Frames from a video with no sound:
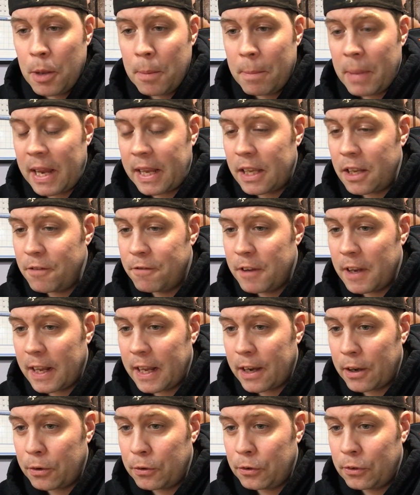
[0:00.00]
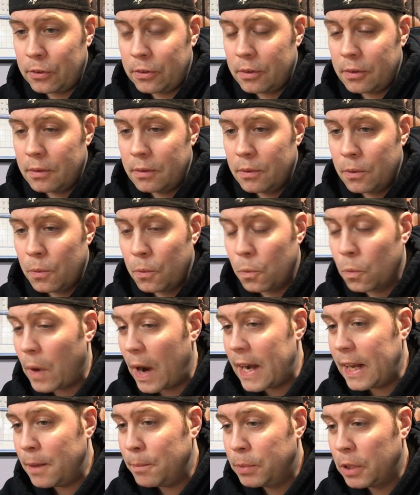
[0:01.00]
making videos, writing